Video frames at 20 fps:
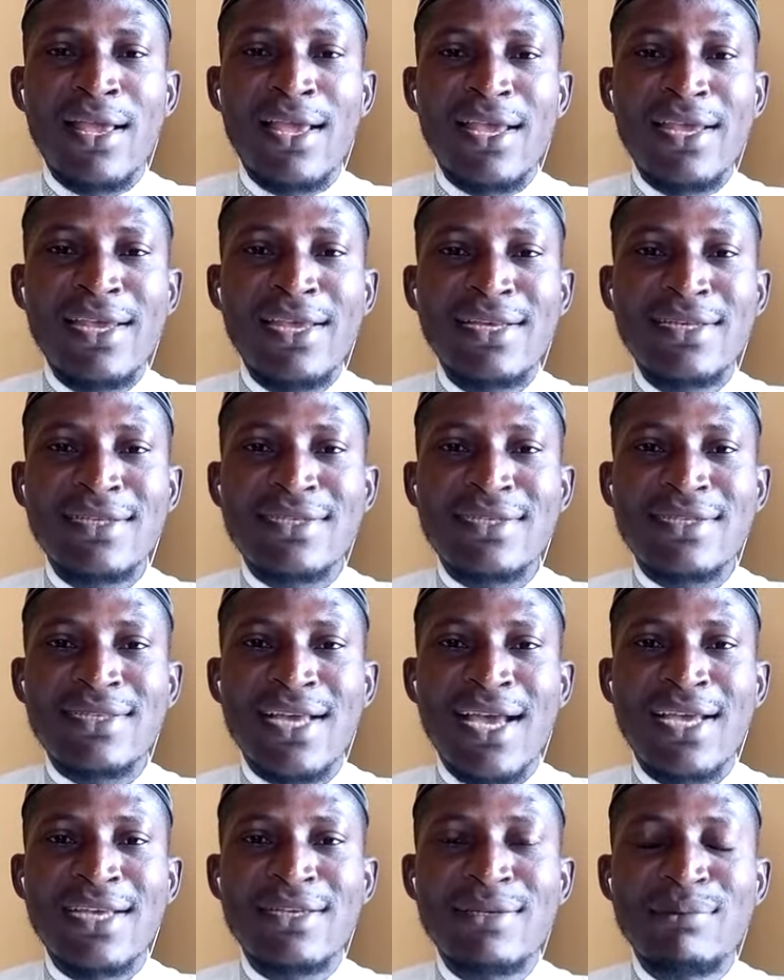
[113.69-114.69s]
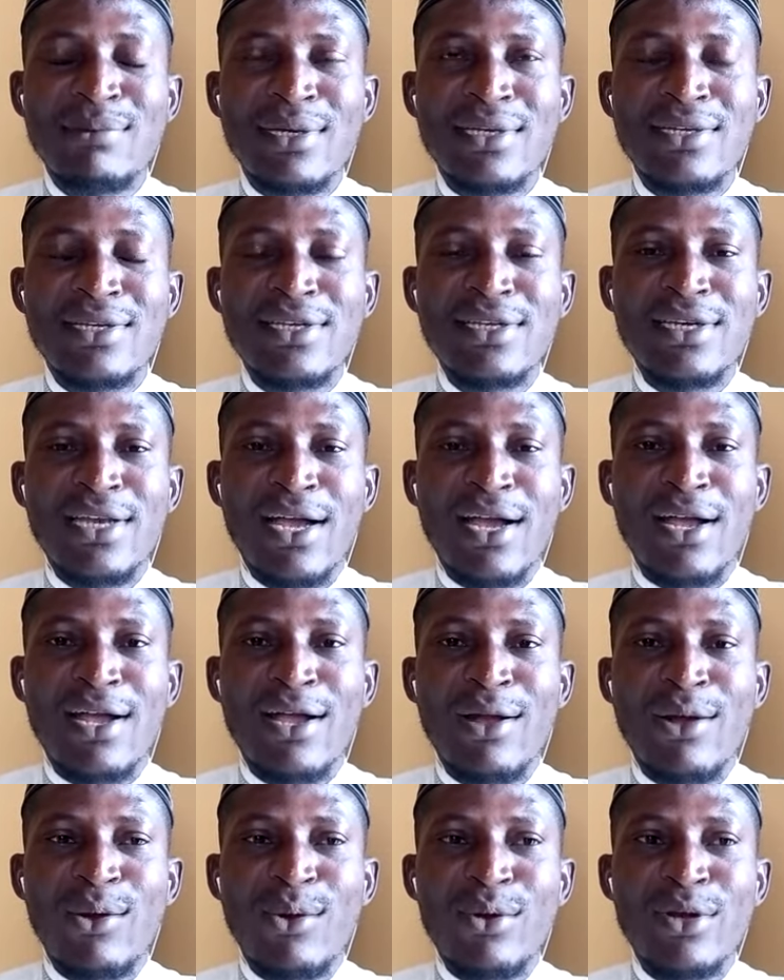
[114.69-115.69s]
inside Medina,
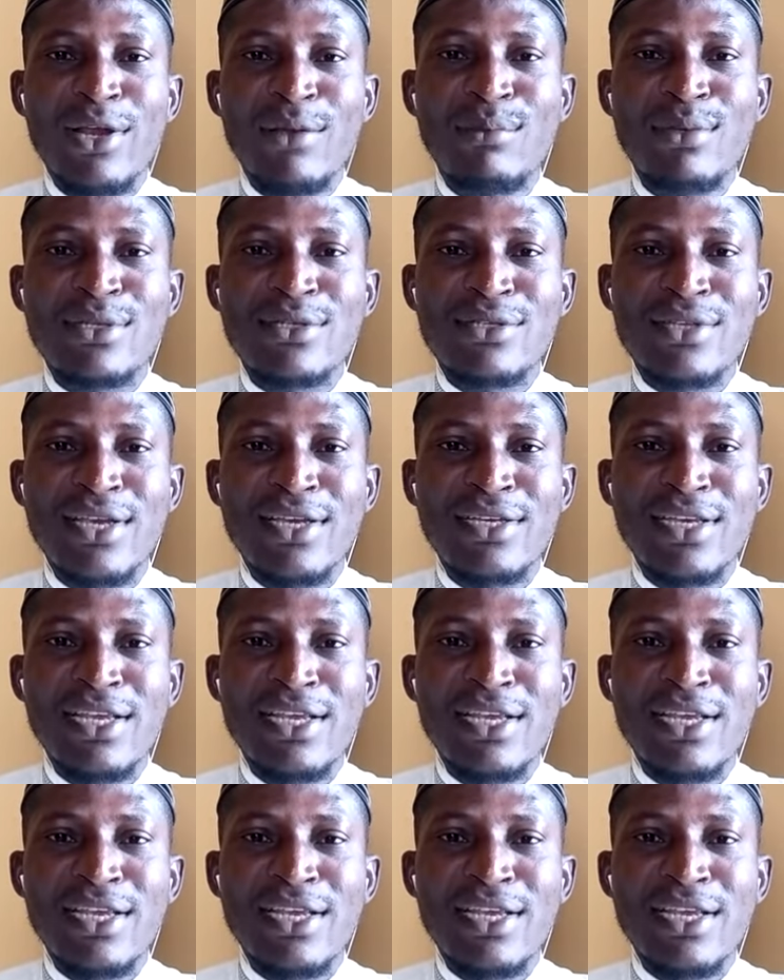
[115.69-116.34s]
or let me say